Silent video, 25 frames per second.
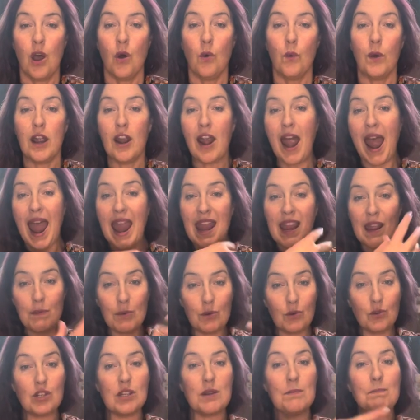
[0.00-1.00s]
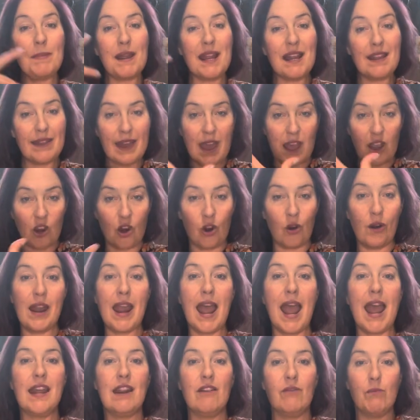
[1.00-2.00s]
we're able to be that
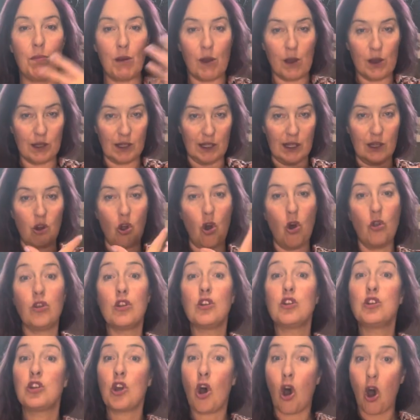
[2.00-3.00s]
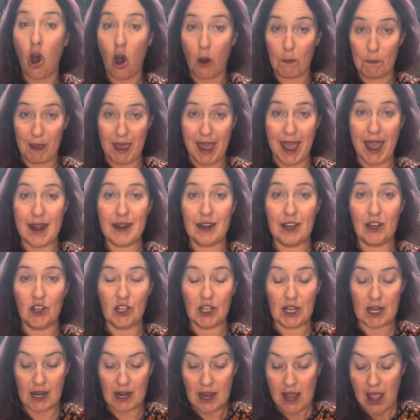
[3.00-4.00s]
creative person on the top
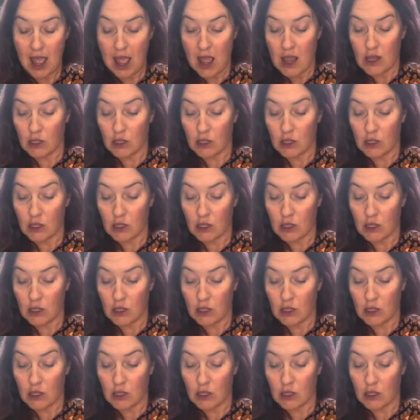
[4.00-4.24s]
energy.